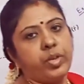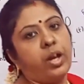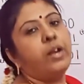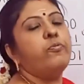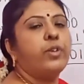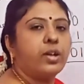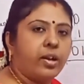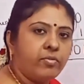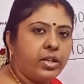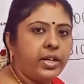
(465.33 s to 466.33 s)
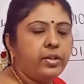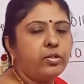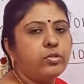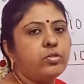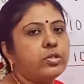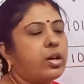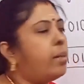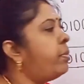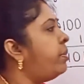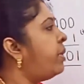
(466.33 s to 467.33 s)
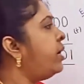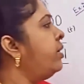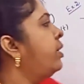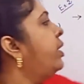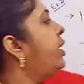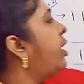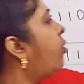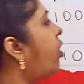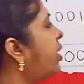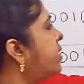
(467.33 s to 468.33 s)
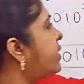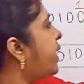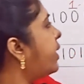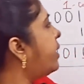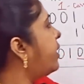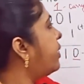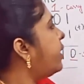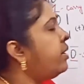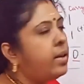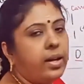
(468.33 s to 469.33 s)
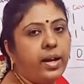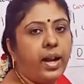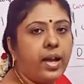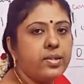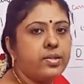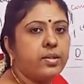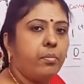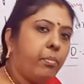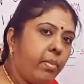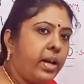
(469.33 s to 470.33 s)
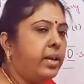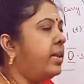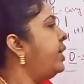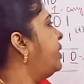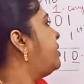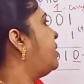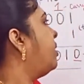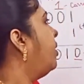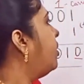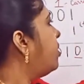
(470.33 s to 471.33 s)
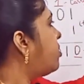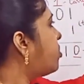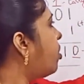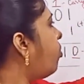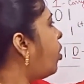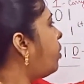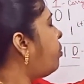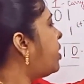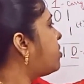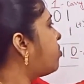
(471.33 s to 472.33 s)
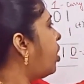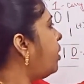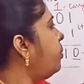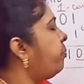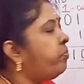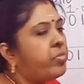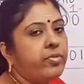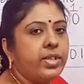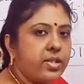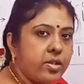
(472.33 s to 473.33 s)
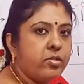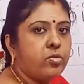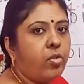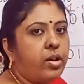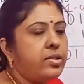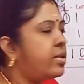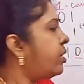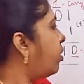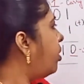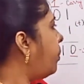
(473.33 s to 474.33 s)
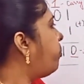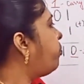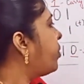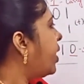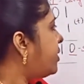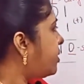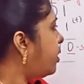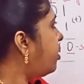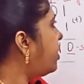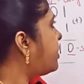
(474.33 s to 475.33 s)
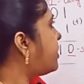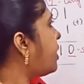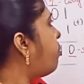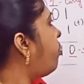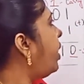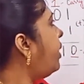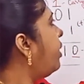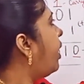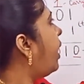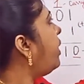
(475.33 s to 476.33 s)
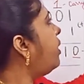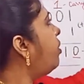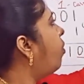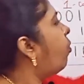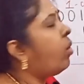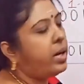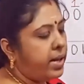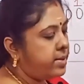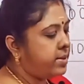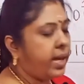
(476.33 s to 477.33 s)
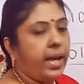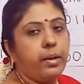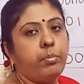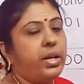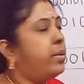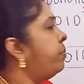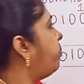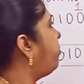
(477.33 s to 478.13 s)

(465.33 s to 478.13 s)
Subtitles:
And for converting to 2's complement, a 1 is added at the last binary digit. So 1 plus 1, which gives 10, 0 as sum bit and 1 as carry bit.